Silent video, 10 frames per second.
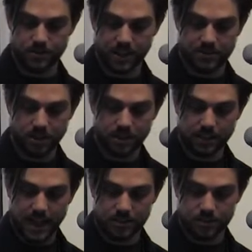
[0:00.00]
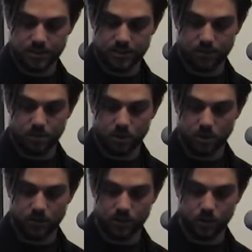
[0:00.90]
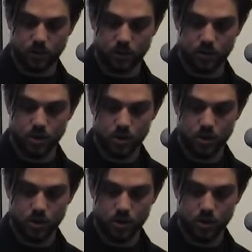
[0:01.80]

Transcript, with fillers: Exotic luxuries from all over the world